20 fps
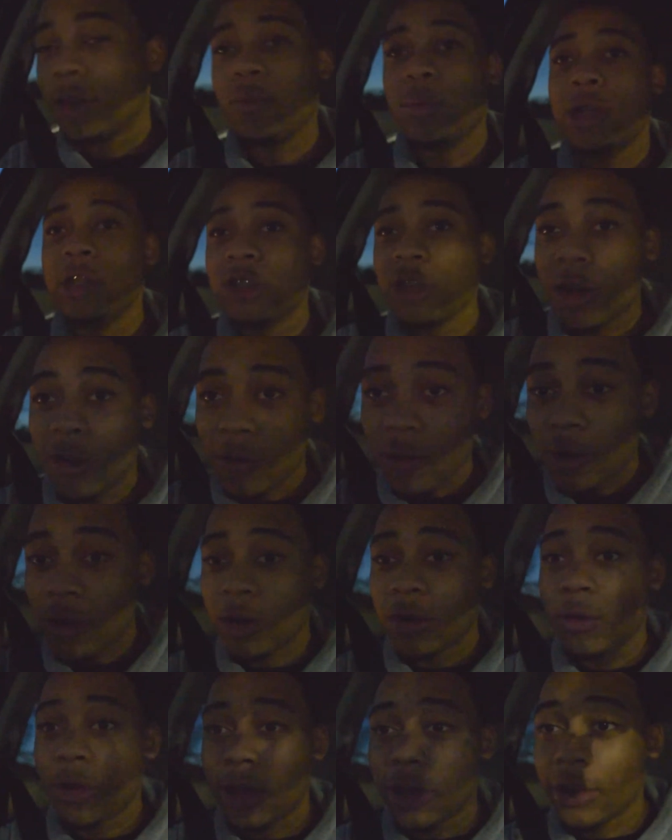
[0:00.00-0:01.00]
We drove all
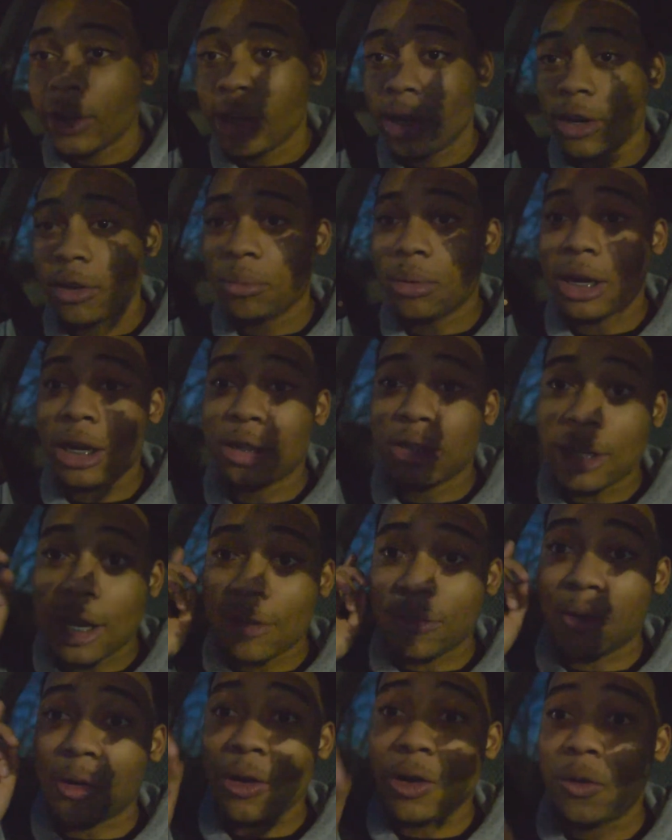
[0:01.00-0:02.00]
the way out here, about to
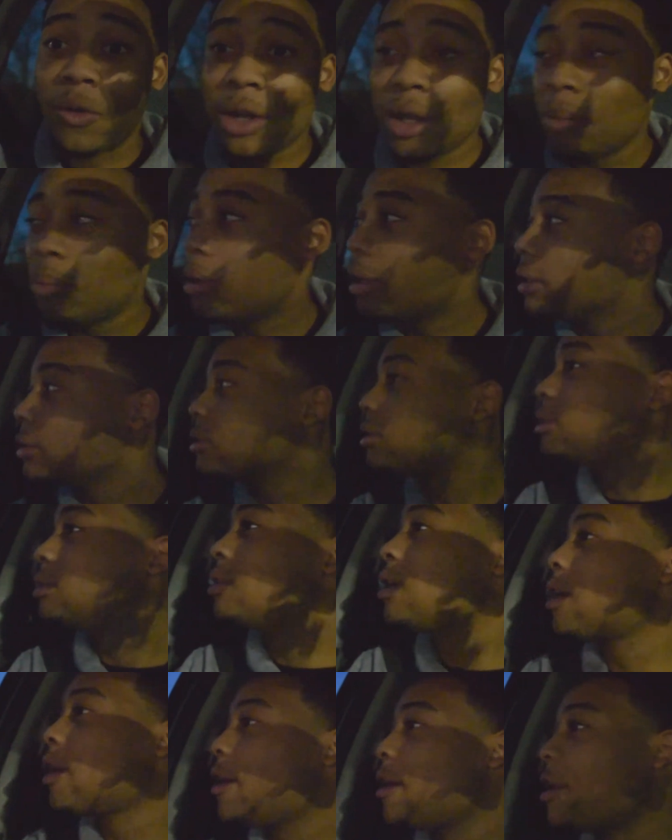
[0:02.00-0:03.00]
drive all the way back.
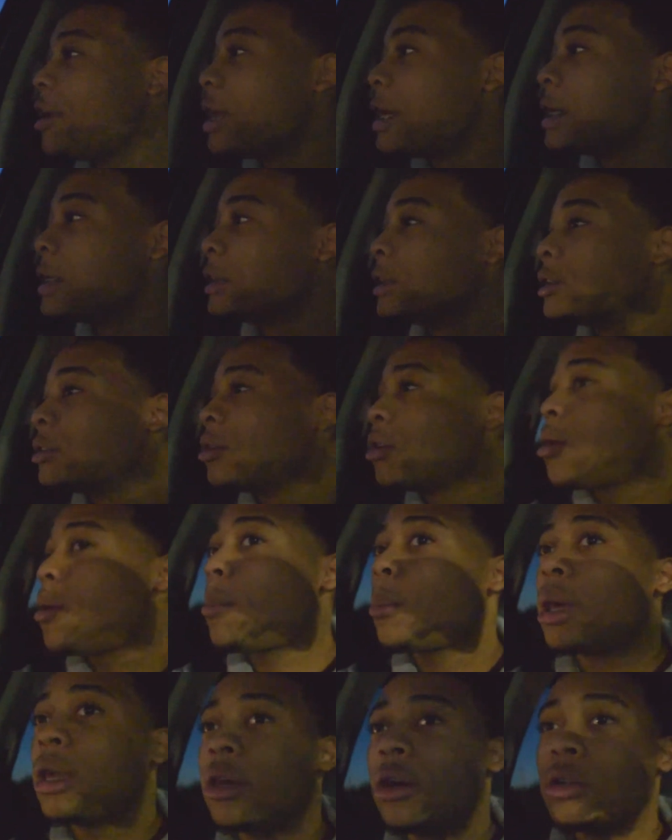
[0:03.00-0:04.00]

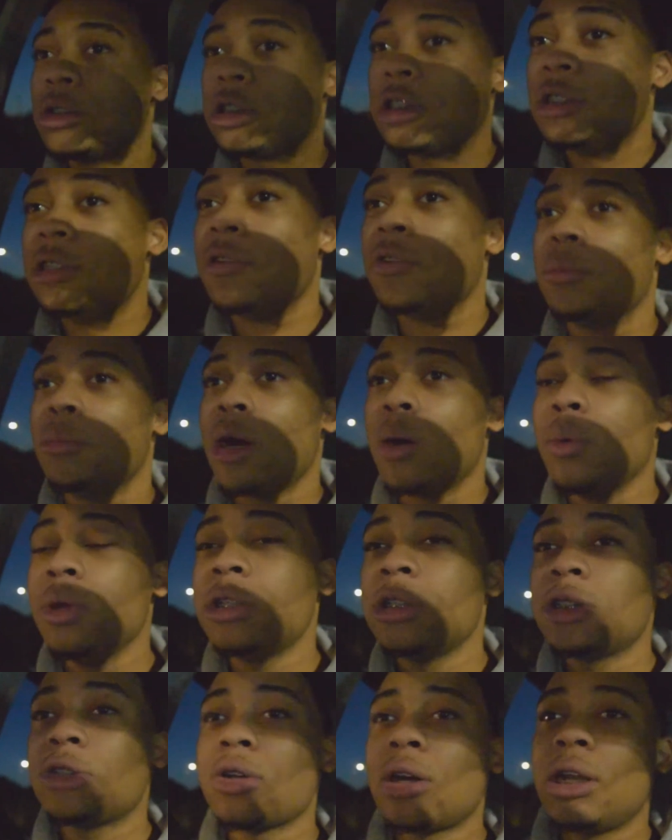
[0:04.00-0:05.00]
I'm about to go a different mall. We
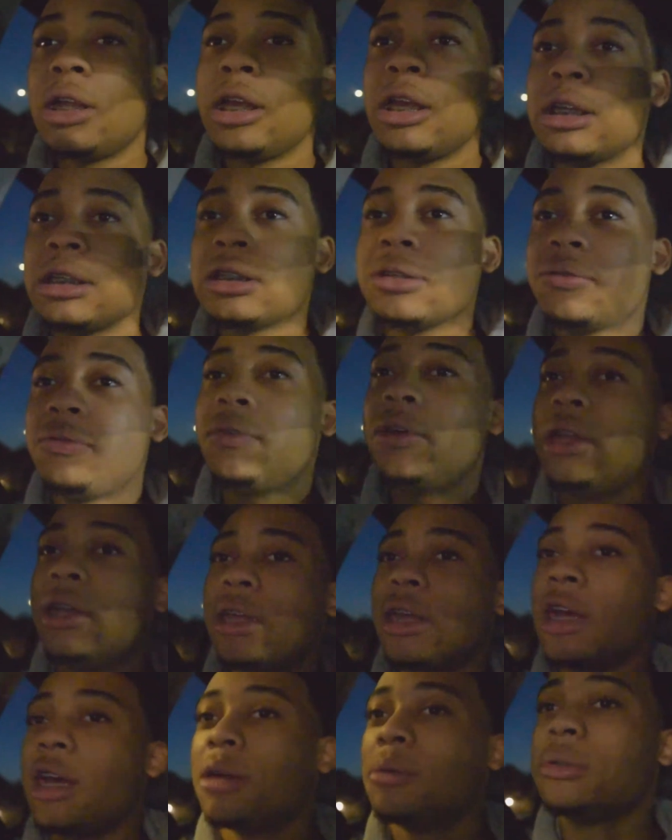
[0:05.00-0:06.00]
just trying to get some fitted
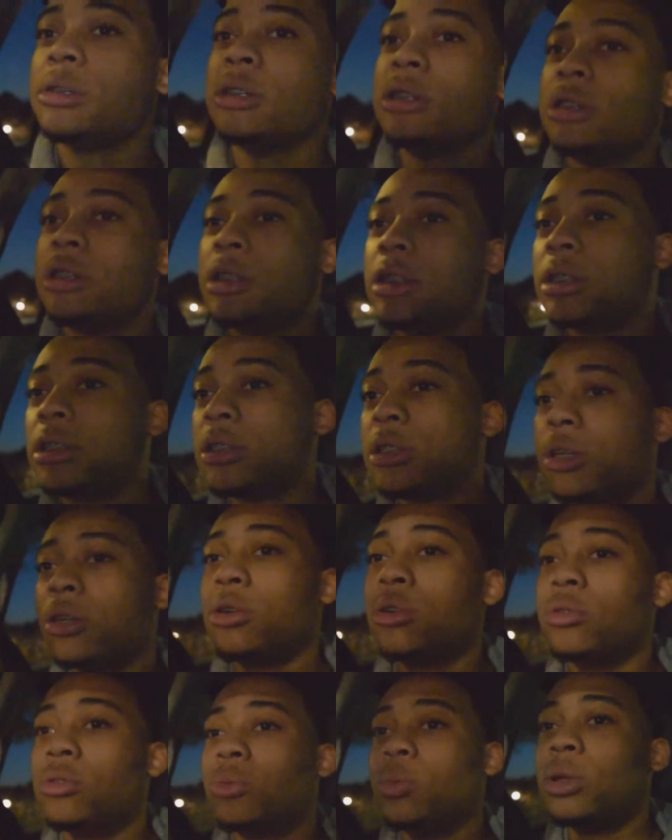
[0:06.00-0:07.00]
caps and shit,
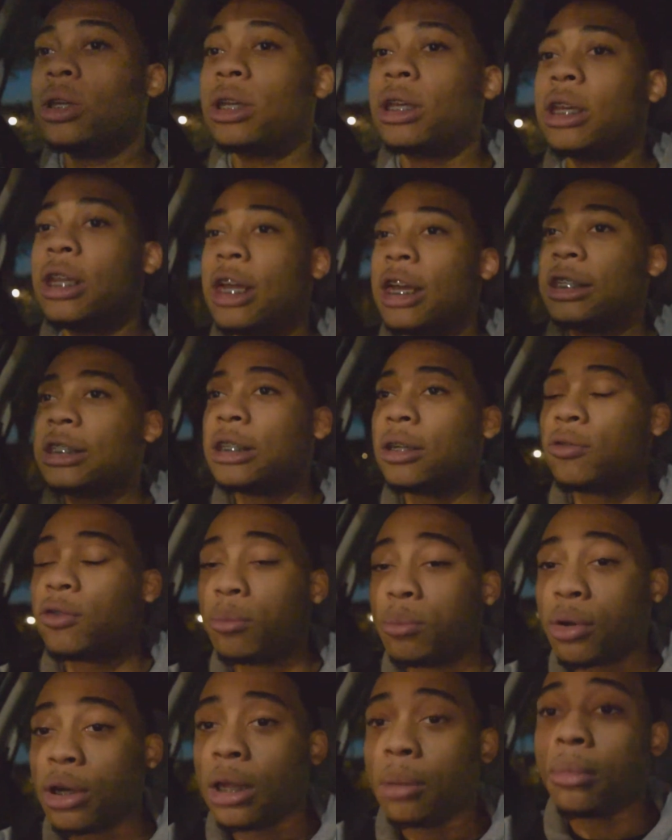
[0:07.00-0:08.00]
so we could get that shit
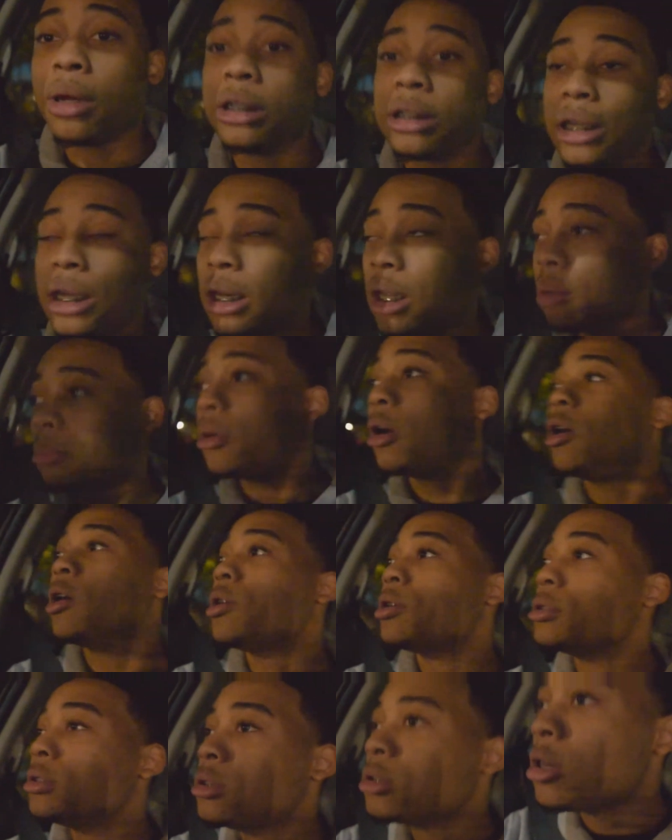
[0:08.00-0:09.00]
from pretty much any
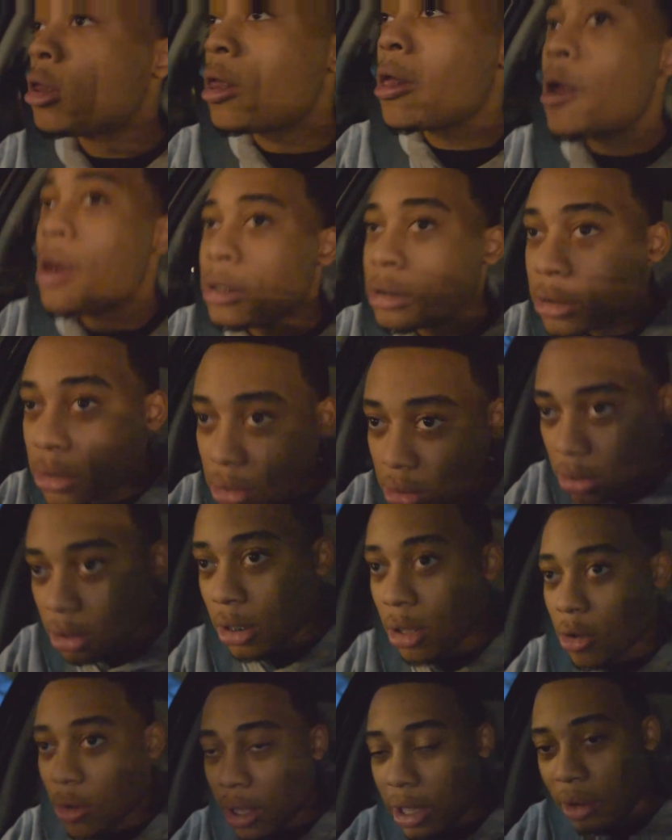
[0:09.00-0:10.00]
mall.
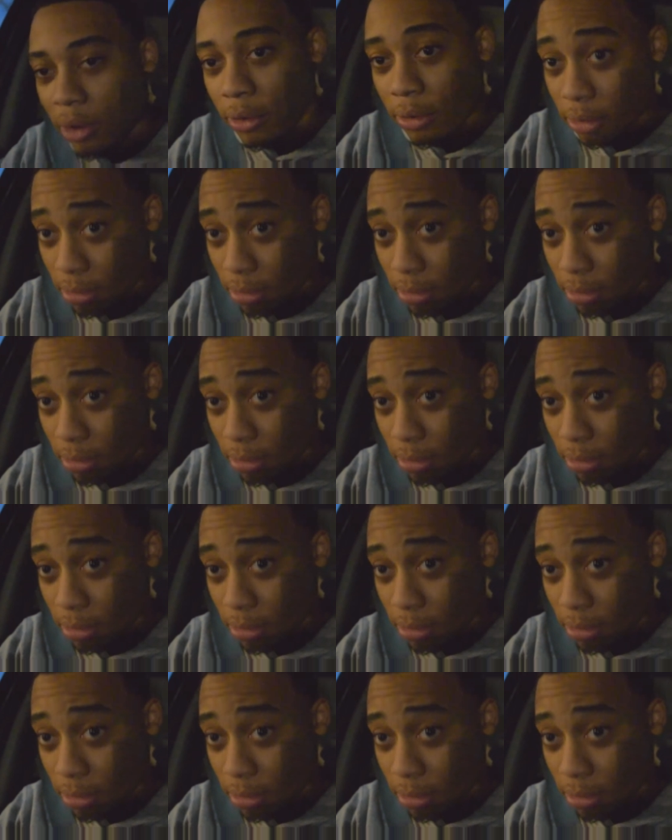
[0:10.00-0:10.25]
So hey, I